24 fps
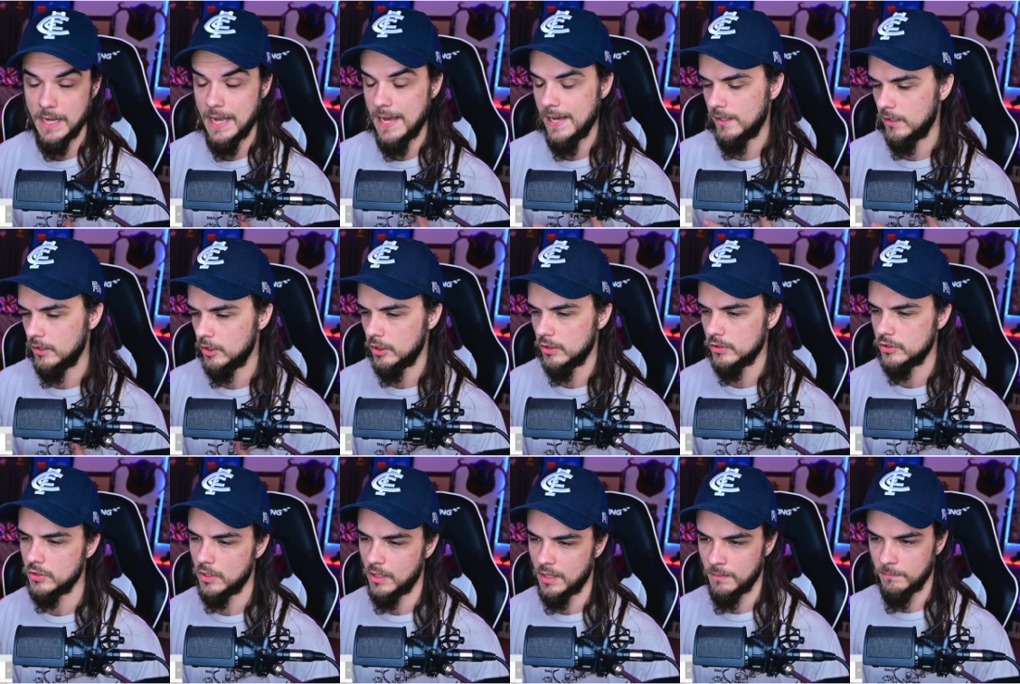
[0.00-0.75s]
I don't know.
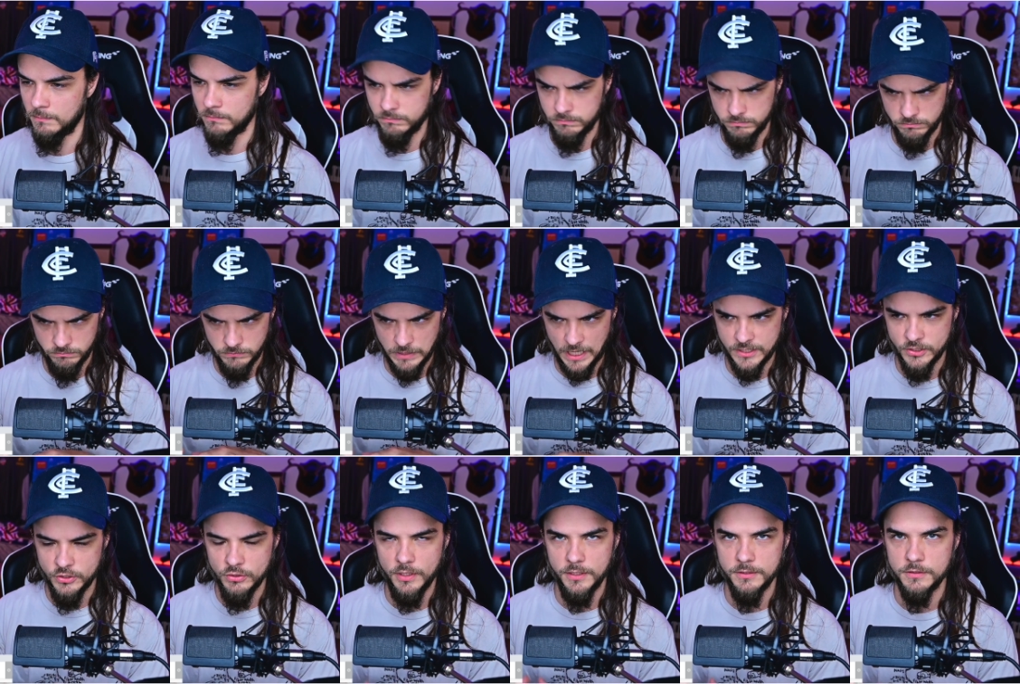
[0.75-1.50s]
So I'm I
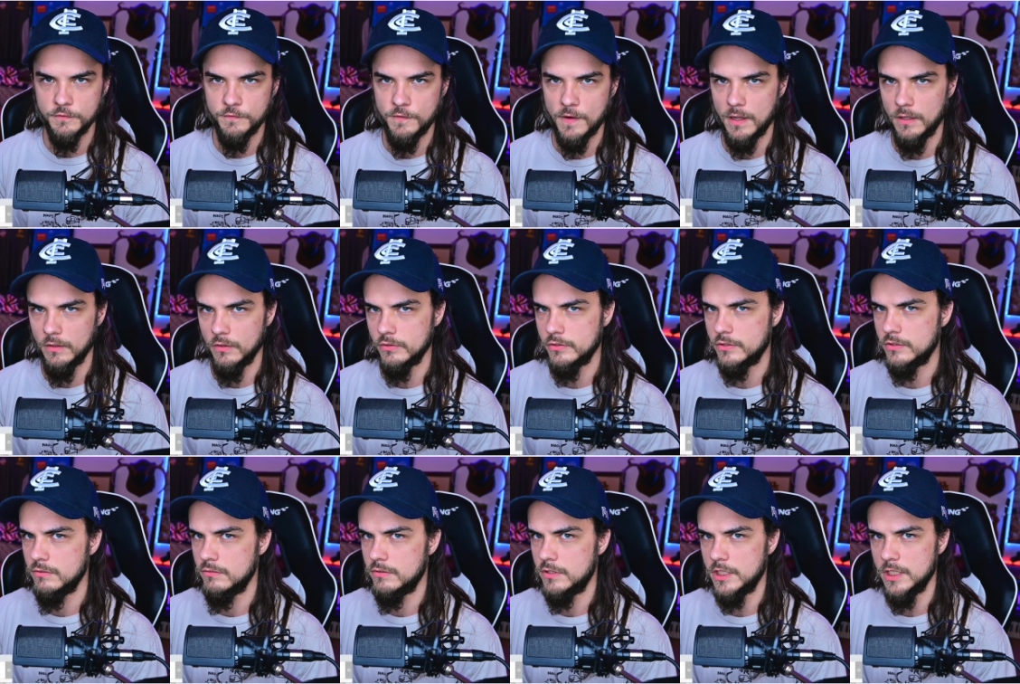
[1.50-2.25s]
do like to follow those
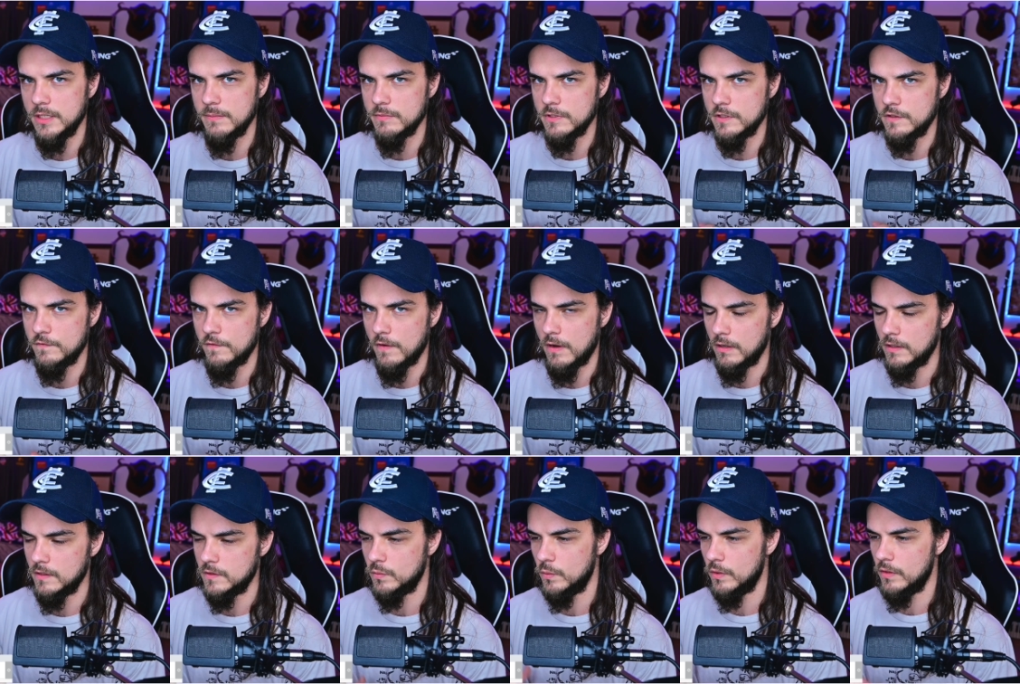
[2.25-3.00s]
two teams as
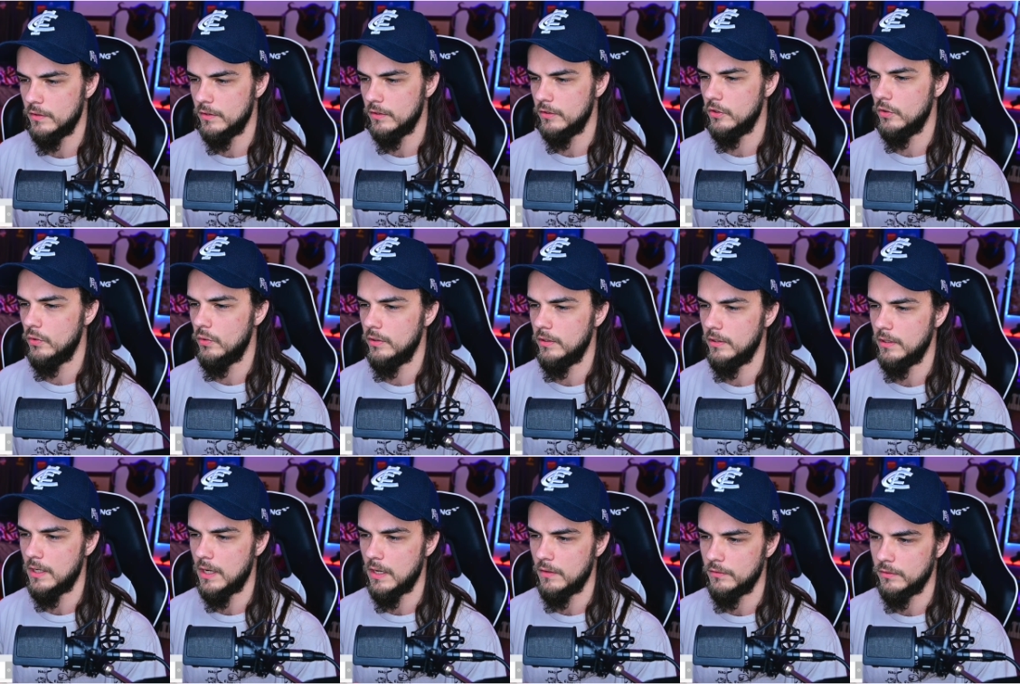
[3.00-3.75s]
far as where they're doing
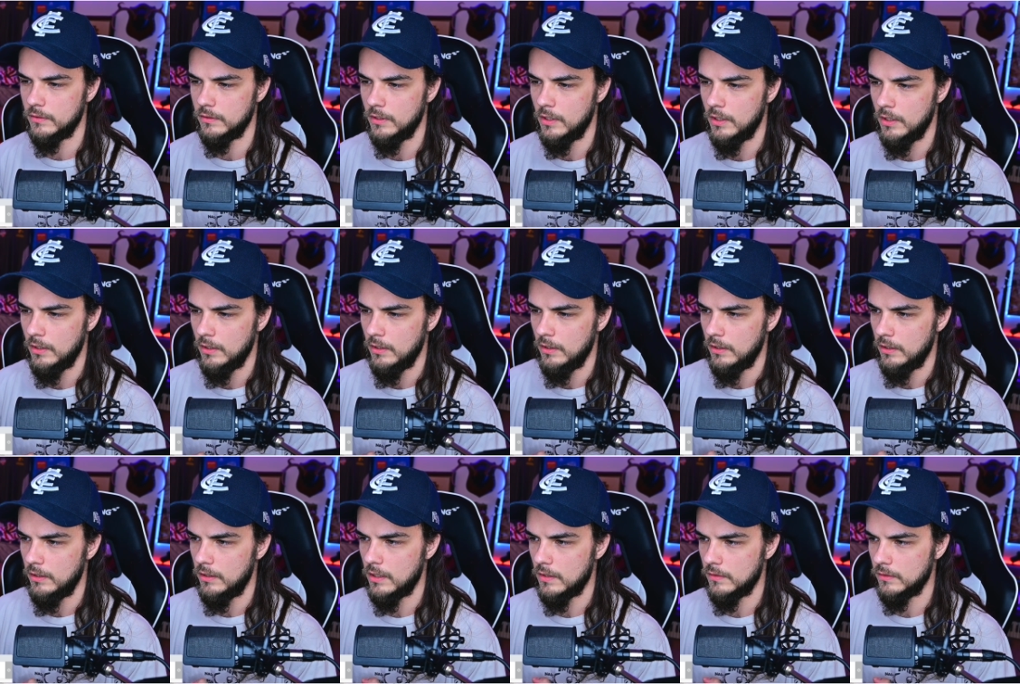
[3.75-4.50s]
and how they're
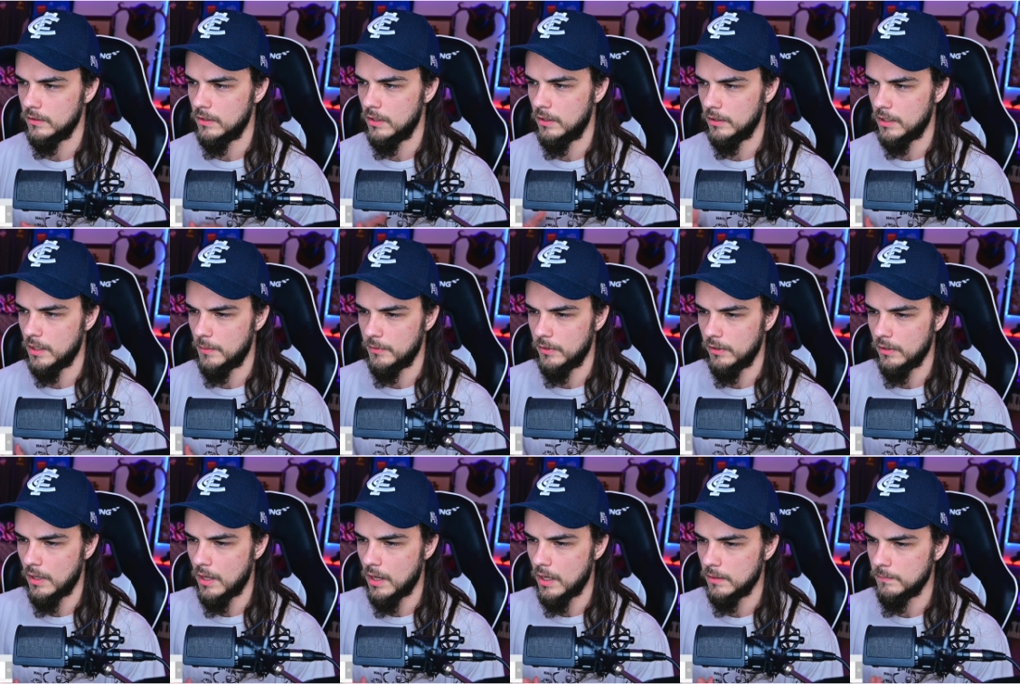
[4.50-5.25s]
and how they're going, coming
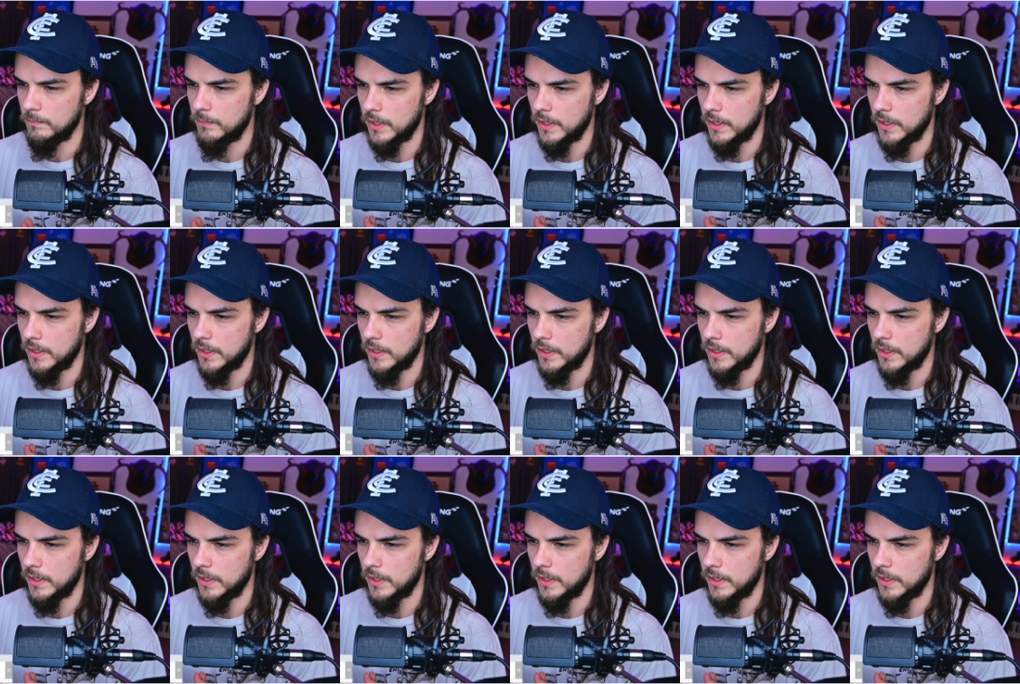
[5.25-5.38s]
along.